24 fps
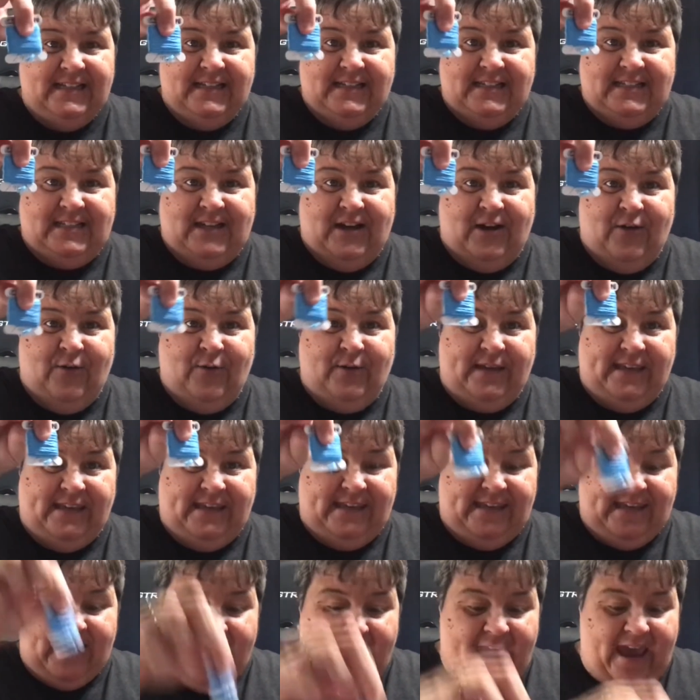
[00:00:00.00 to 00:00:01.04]
So,
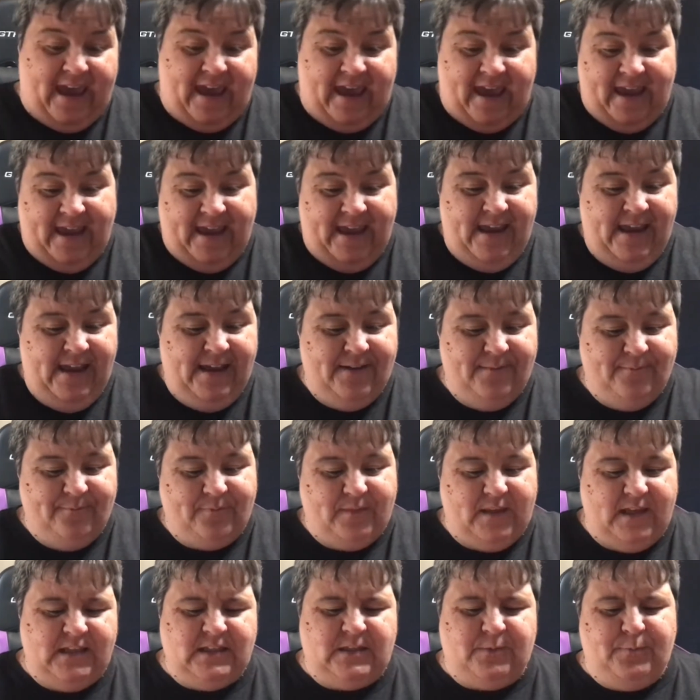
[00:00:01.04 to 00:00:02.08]
yay.
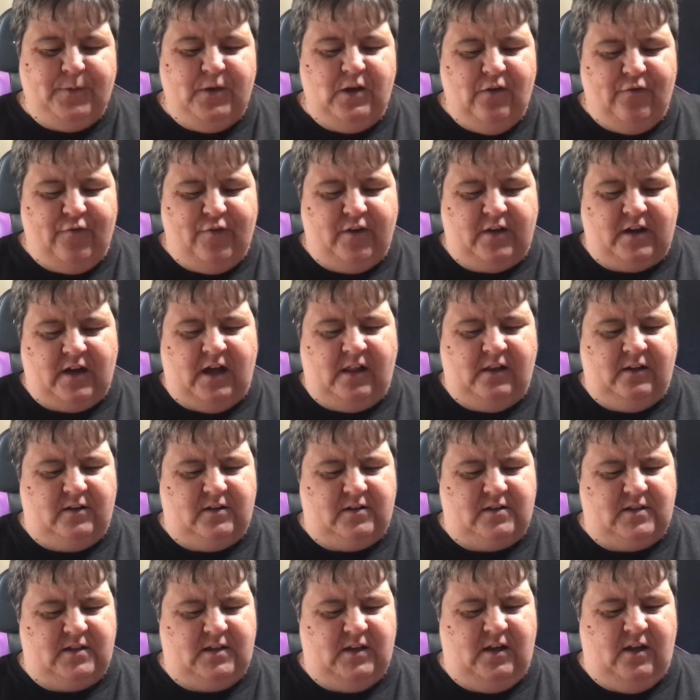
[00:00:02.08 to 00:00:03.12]
It's beautiful
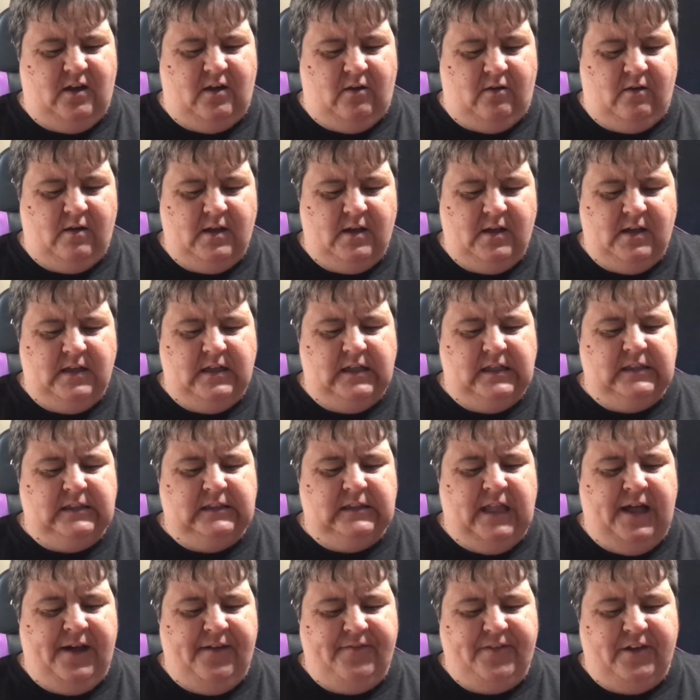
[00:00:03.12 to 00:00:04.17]
colors, too.
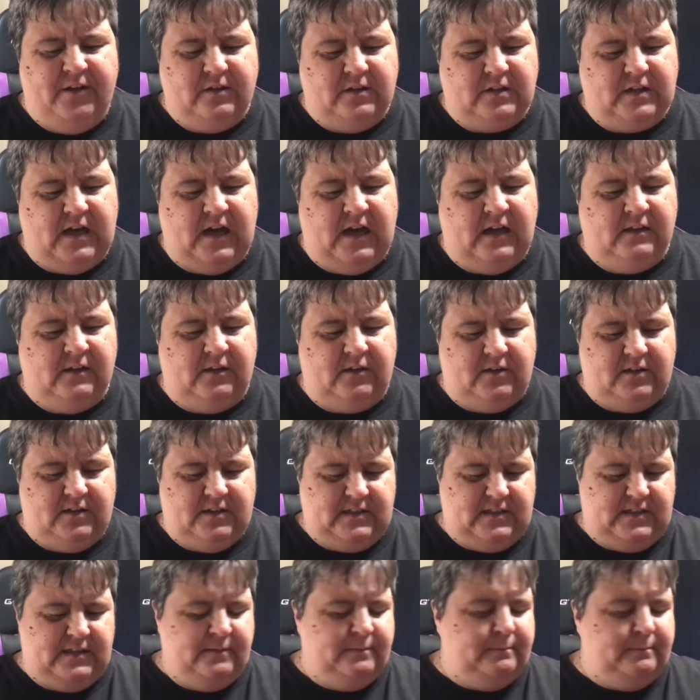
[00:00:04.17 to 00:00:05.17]
Love those colors.